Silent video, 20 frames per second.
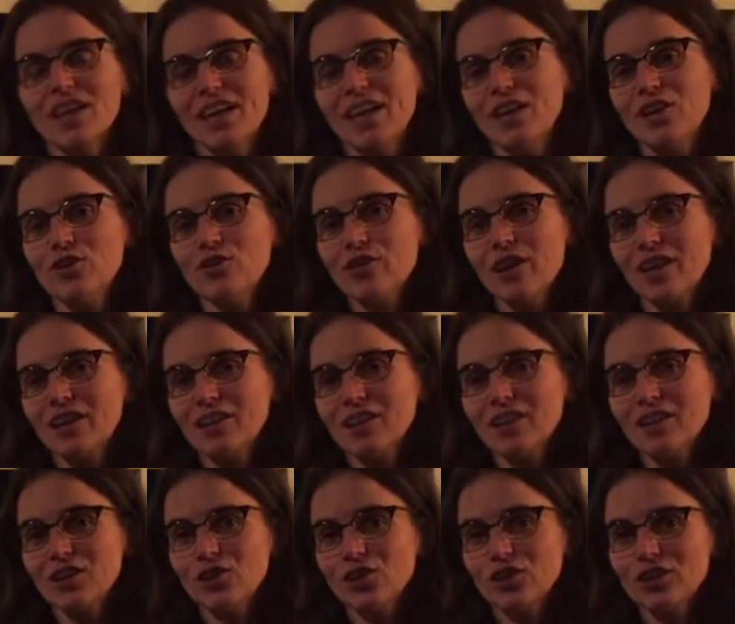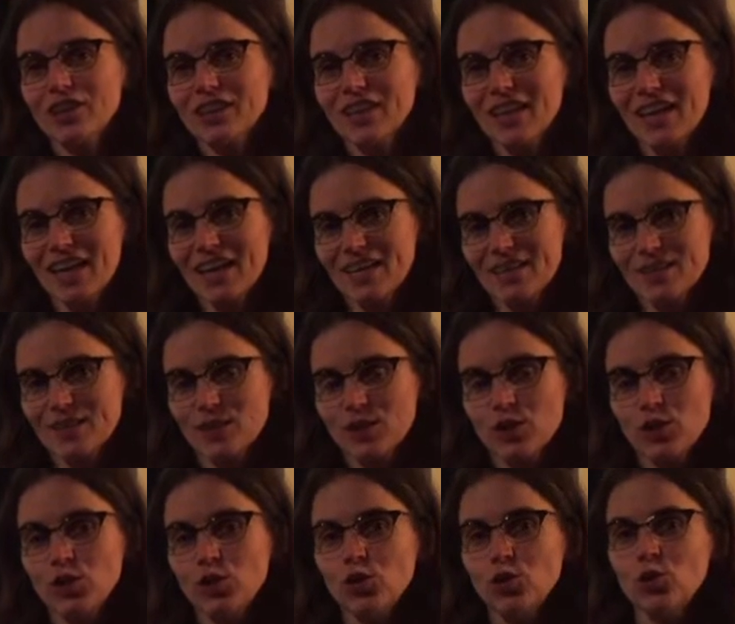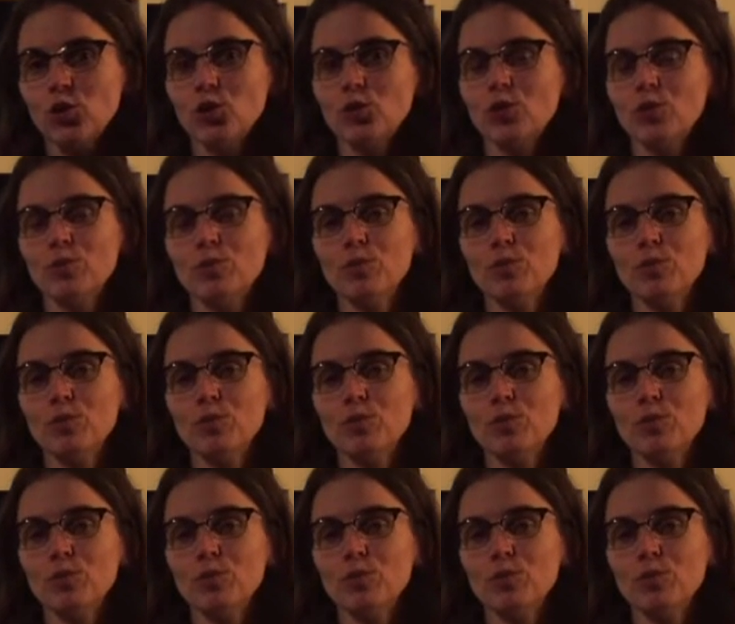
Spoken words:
In a regular yoga class, you